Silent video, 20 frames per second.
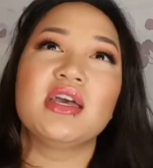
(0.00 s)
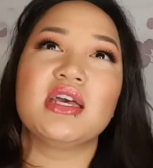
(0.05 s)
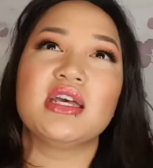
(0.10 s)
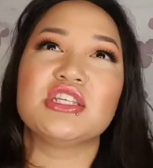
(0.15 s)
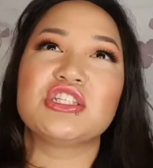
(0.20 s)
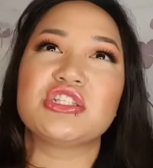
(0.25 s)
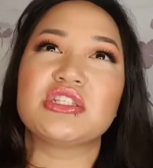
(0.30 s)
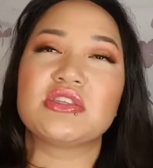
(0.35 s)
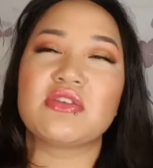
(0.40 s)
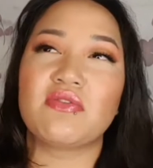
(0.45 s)

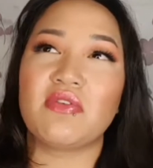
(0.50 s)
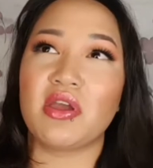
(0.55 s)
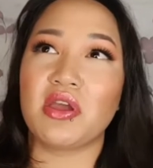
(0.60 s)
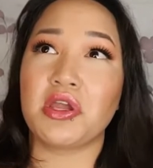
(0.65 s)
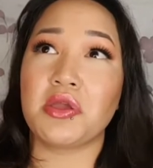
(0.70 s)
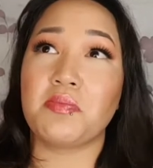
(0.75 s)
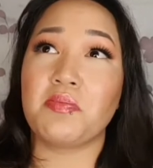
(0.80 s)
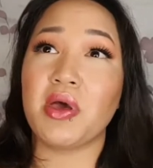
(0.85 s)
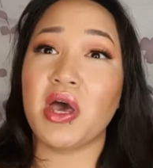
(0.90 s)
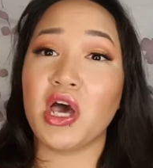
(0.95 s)
It's just a
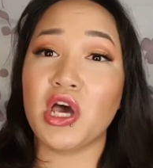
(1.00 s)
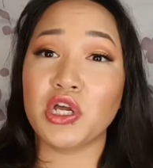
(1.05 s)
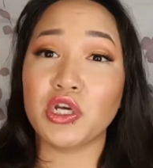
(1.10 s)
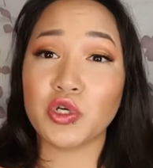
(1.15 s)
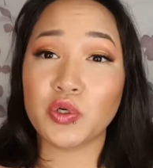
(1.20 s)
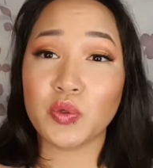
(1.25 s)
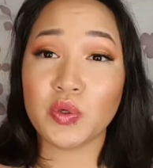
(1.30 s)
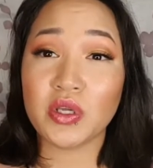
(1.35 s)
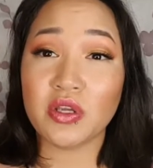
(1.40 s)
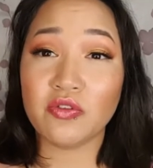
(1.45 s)
very
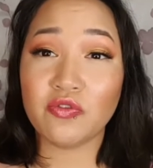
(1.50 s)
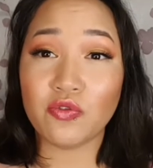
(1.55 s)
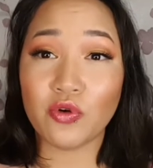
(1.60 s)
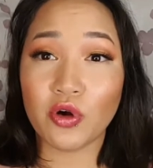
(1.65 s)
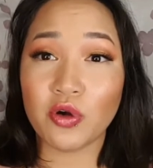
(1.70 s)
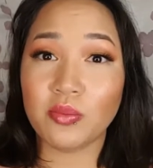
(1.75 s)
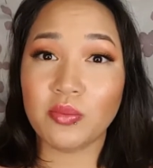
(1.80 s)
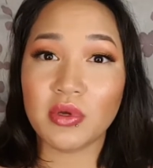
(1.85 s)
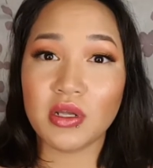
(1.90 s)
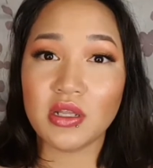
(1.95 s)
powdery
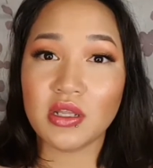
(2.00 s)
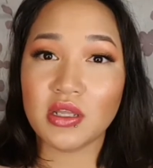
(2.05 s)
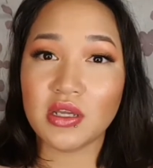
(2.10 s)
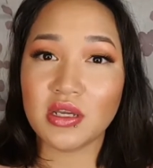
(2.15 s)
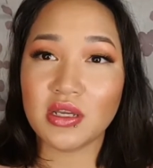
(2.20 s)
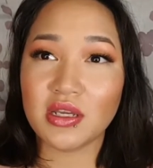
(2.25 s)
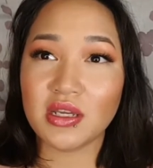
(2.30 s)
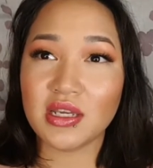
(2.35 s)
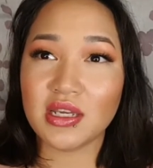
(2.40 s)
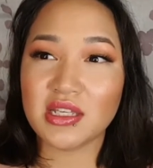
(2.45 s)

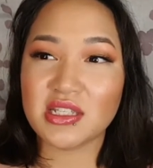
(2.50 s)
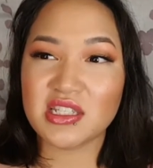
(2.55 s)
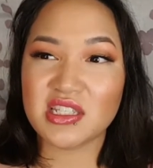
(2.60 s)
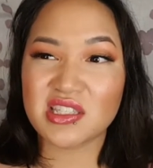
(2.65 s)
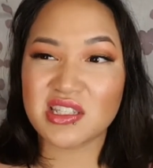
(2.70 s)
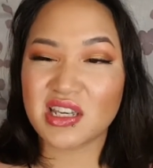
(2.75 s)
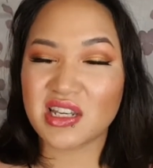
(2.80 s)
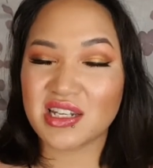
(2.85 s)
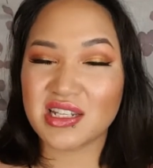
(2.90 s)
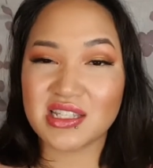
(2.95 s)
formula. It's
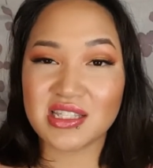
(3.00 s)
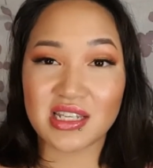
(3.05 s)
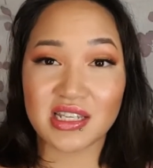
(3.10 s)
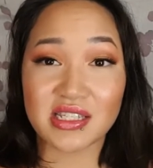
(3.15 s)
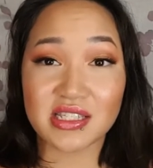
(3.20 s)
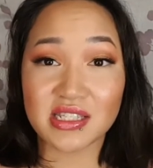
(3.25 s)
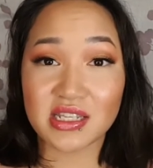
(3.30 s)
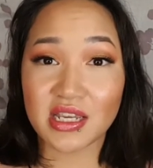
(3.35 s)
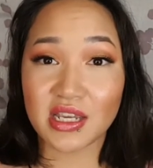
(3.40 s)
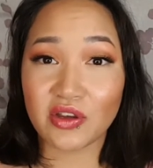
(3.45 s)
just kind of
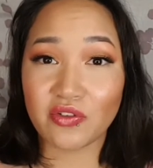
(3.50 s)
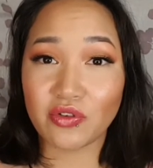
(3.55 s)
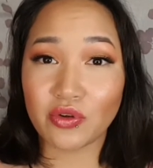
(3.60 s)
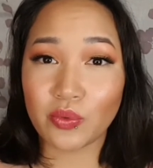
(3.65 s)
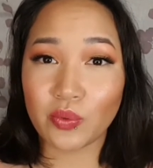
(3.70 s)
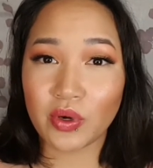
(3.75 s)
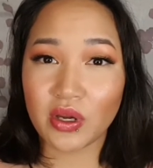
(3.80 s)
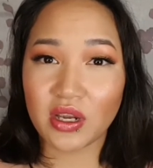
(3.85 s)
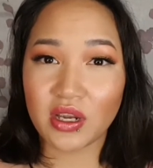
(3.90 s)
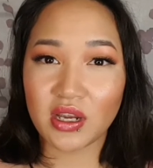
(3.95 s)
dusty
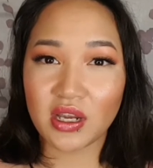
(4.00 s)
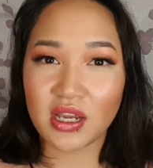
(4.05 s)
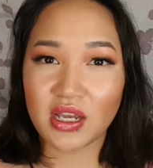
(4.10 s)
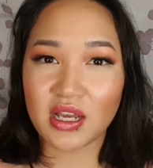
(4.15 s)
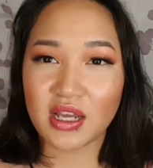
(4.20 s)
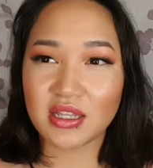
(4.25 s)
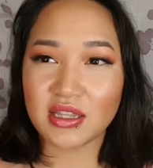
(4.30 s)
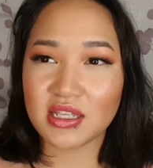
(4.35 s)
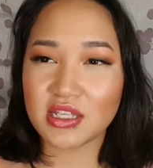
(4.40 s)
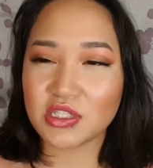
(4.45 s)
everywhere. It
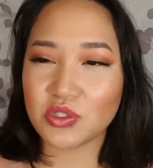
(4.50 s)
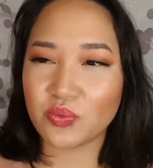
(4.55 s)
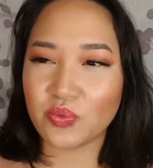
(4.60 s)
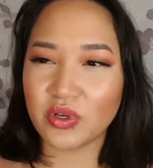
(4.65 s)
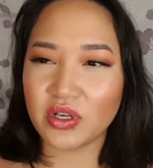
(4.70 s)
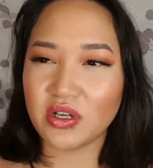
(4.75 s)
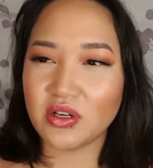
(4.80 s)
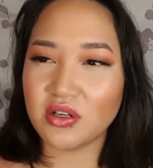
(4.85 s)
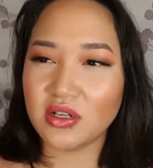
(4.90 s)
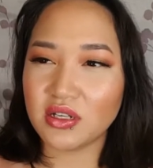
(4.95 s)
got these
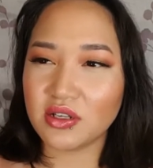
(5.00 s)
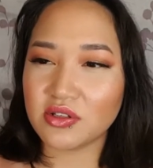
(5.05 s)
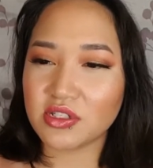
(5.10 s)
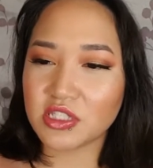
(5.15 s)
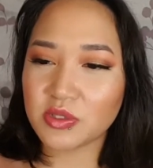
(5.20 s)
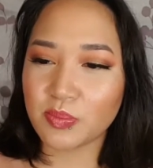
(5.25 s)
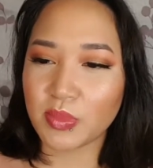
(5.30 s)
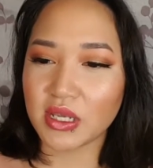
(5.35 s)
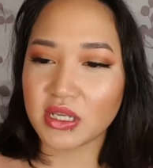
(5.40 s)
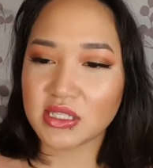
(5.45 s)
weird little
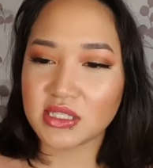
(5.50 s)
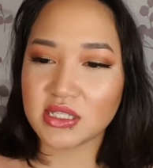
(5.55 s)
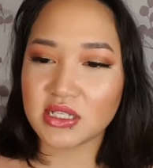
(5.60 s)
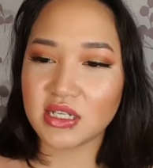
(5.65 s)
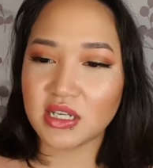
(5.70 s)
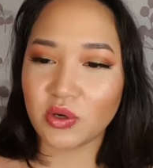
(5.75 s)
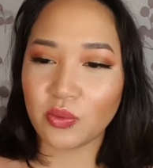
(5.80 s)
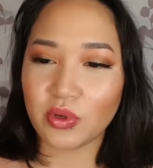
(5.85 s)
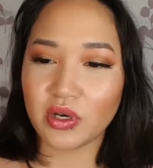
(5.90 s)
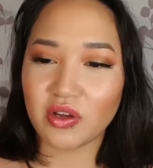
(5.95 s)
specks in
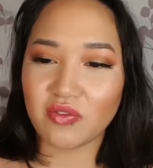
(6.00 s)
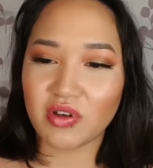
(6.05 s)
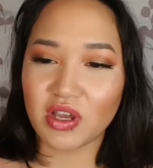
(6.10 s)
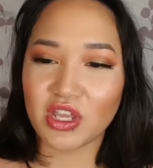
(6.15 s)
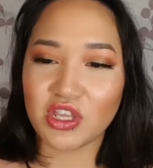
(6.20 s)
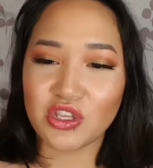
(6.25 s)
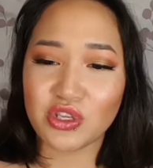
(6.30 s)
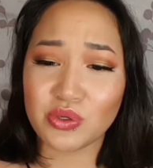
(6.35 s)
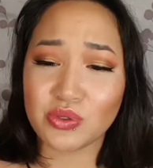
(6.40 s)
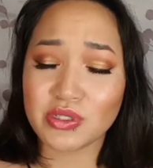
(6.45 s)
it whenever I
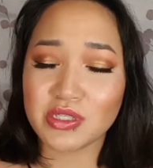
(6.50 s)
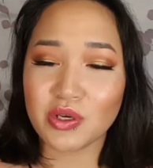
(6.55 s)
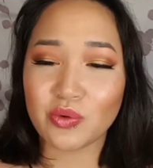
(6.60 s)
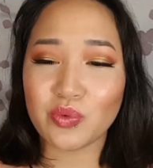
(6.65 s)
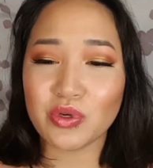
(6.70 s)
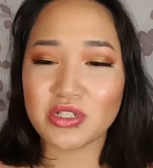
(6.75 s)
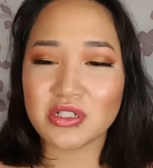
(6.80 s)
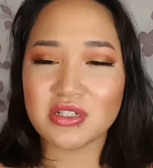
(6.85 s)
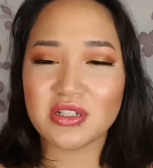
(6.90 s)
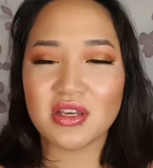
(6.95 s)
used it,
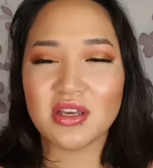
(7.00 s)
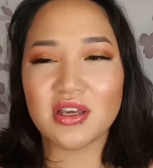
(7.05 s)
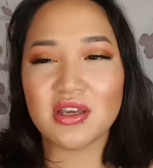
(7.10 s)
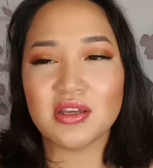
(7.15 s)
which